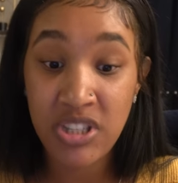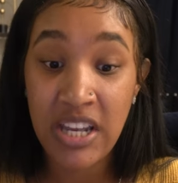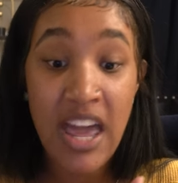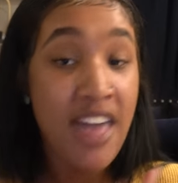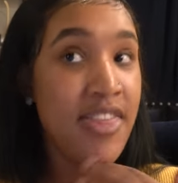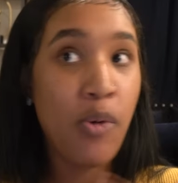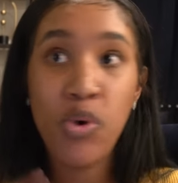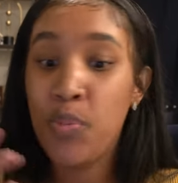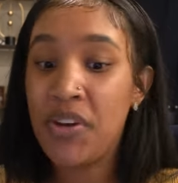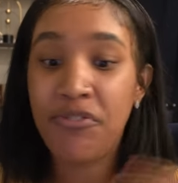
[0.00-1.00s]
and that
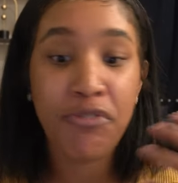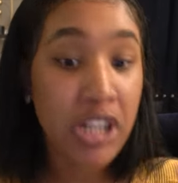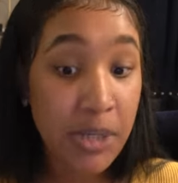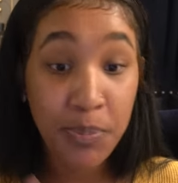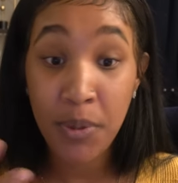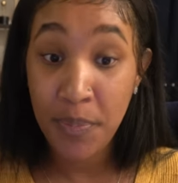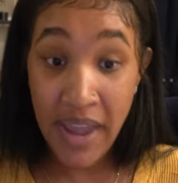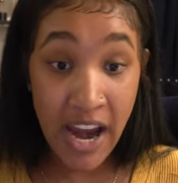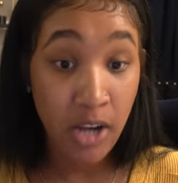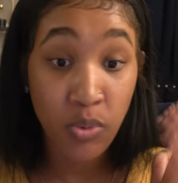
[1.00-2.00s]
we'll be fully
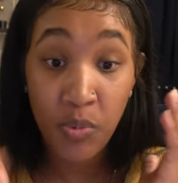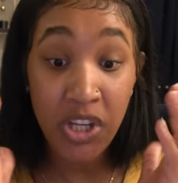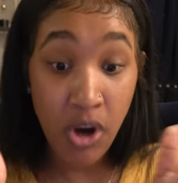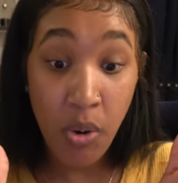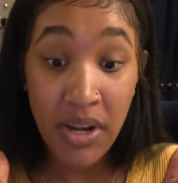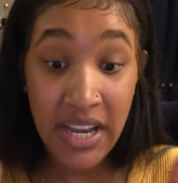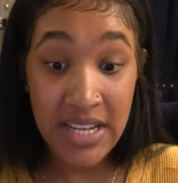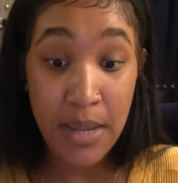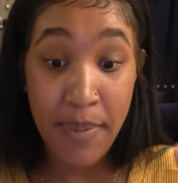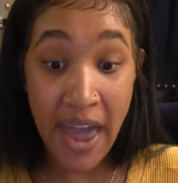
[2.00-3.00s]
prepared when we're going
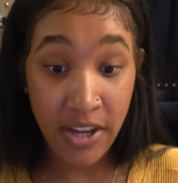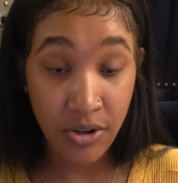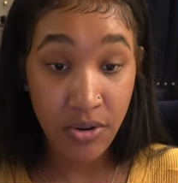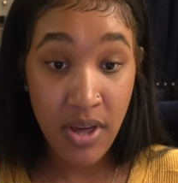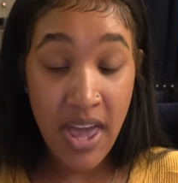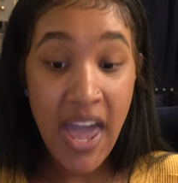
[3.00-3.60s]
in the battle.